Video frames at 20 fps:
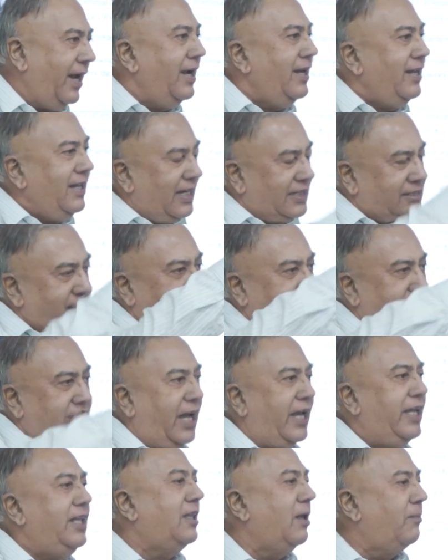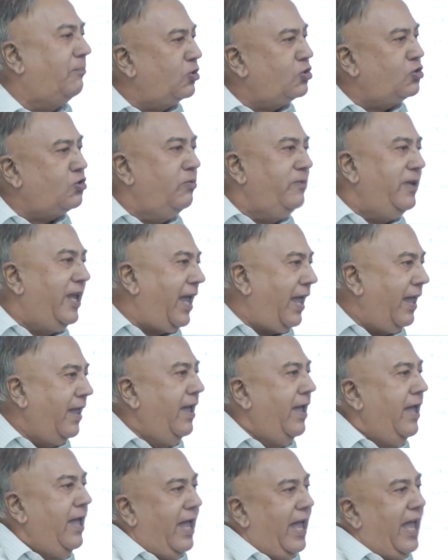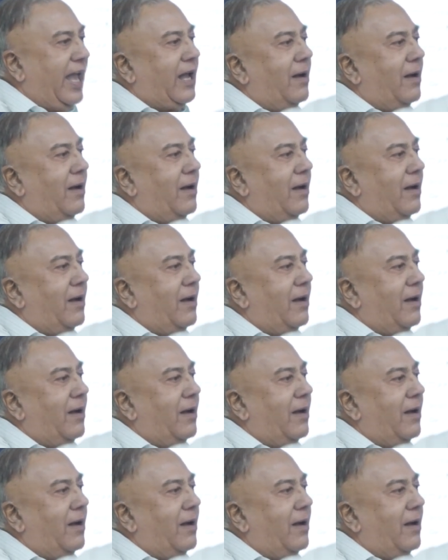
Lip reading: And the Ashtadhyayi is supposed to be a